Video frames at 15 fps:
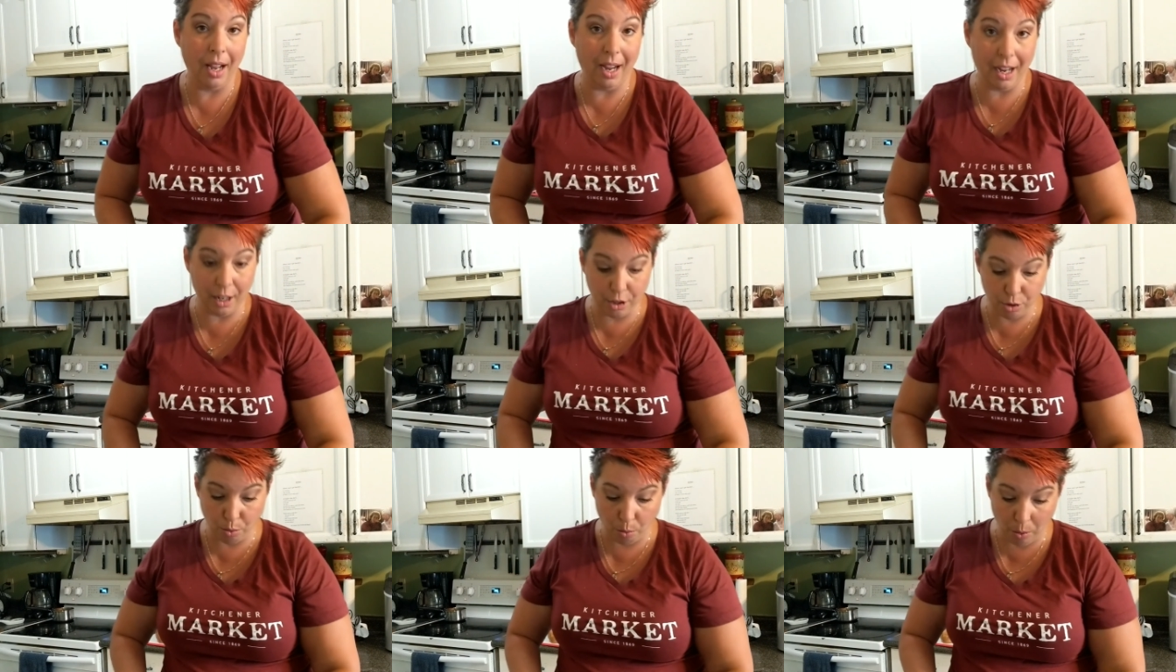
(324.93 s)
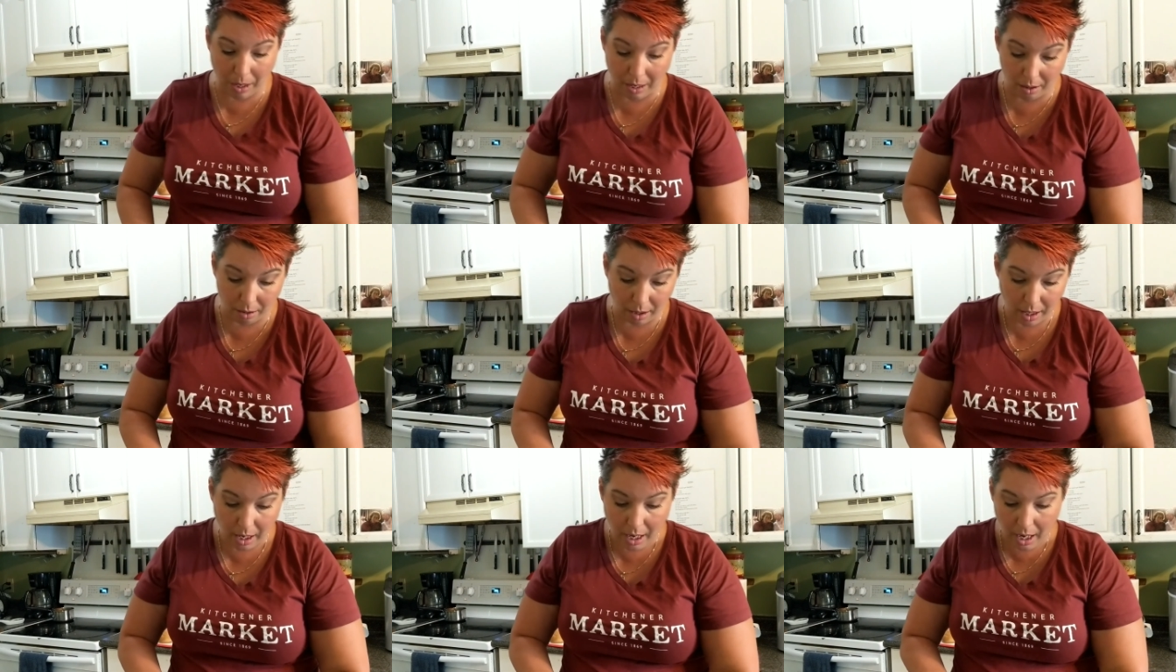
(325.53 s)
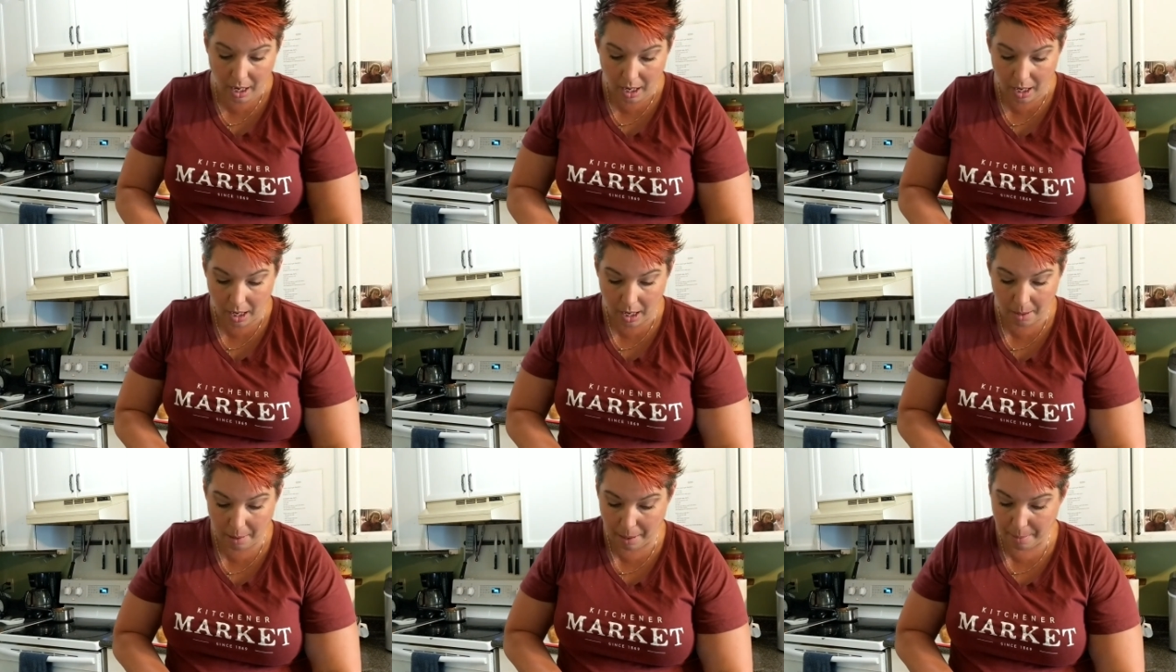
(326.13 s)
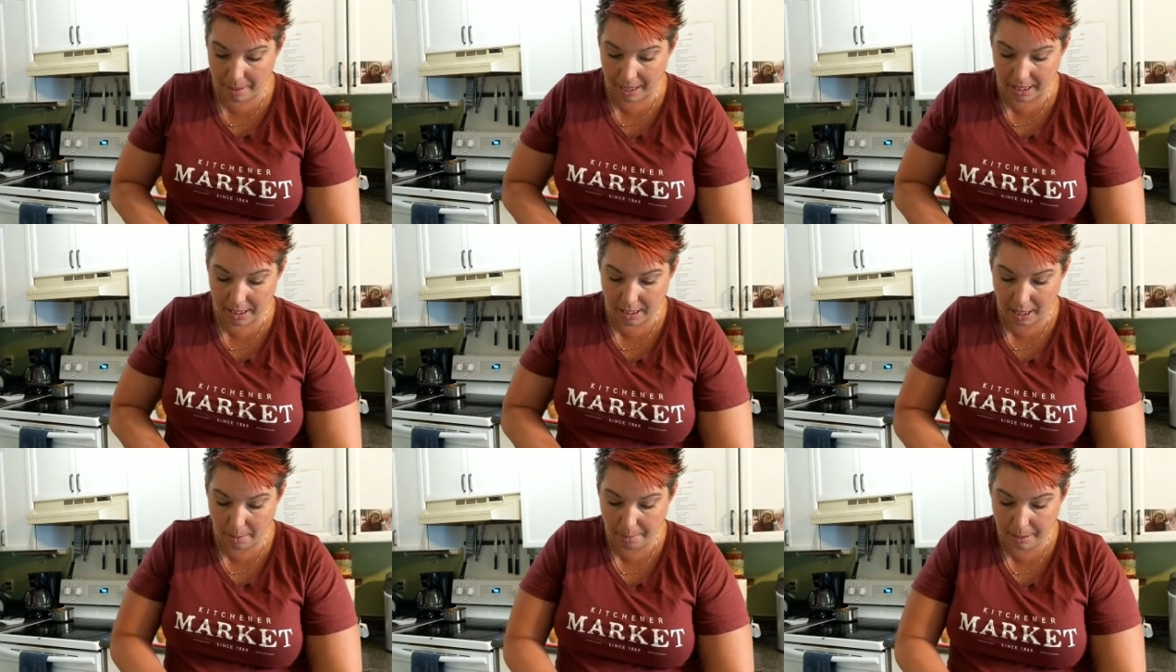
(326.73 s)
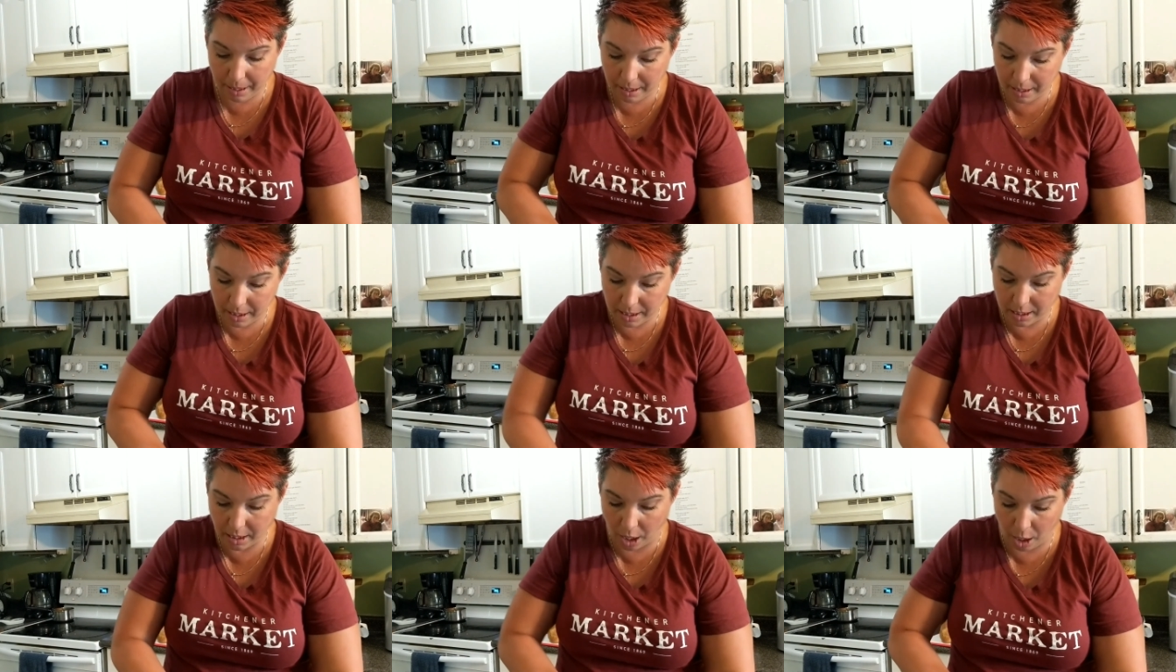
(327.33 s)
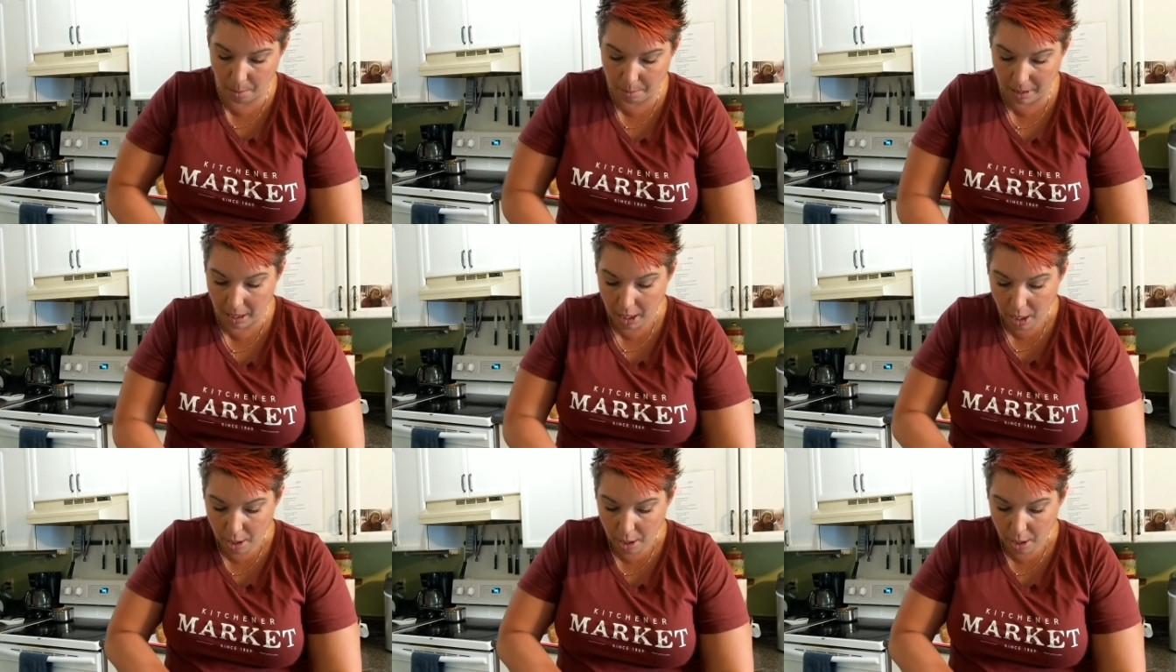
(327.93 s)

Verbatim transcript: as well. Um, I picked up some